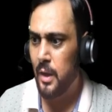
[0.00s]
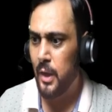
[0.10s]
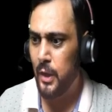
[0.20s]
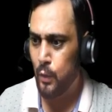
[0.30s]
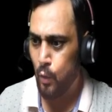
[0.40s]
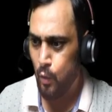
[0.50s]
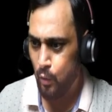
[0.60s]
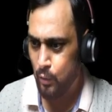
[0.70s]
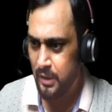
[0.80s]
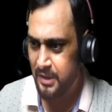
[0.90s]
And
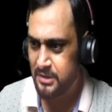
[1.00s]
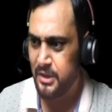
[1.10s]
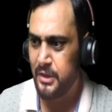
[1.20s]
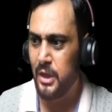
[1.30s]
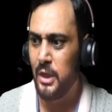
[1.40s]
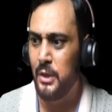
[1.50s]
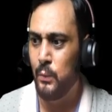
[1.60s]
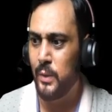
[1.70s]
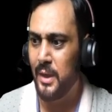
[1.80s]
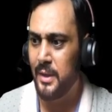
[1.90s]
all these detail
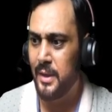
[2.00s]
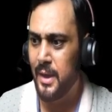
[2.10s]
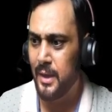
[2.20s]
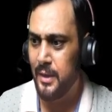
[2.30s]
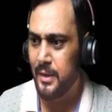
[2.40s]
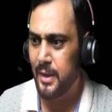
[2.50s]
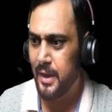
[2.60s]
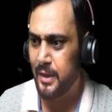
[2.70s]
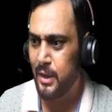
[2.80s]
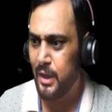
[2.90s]
you can get it
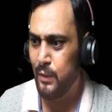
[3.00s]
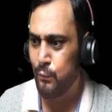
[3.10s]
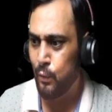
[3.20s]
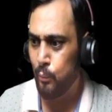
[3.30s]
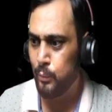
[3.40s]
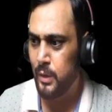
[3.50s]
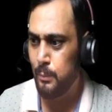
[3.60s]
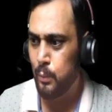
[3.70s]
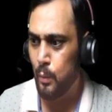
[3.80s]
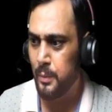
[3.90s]
directly from the
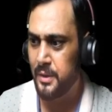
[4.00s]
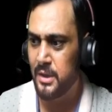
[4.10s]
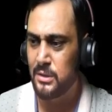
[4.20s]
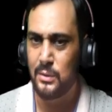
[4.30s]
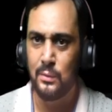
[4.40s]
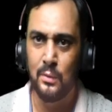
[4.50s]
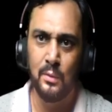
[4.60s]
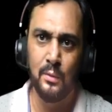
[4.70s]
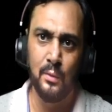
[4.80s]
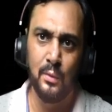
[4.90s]
Prometheus
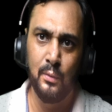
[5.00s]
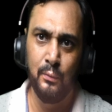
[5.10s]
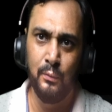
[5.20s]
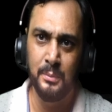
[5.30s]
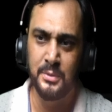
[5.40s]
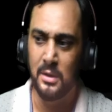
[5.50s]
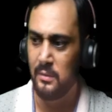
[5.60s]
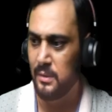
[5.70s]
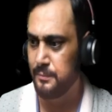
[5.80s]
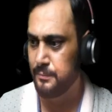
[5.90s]
web
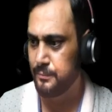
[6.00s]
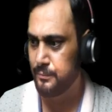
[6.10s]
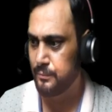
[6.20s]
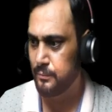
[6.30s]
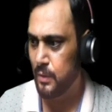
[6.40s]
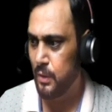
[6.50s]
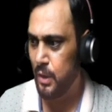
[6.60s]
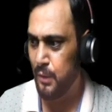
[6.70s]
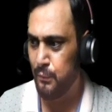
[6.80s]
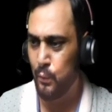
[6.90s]
server.
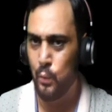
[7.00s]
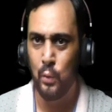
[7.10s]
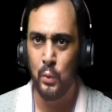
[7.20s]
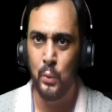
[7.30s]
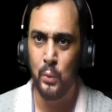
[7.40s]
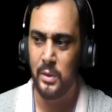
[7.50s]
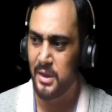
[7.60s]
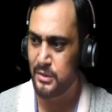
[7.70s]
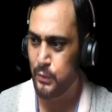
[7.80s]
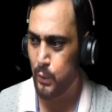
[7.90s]
If you go to
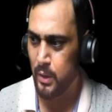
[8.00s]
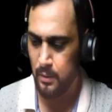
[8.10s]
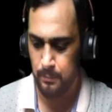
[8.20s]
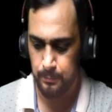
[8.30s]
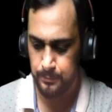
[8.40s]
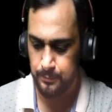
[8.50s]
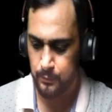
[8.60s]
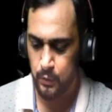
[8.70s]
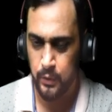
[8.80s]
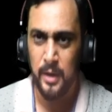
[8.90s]
this URL,
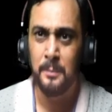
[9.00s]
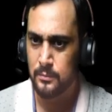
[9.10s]
okay.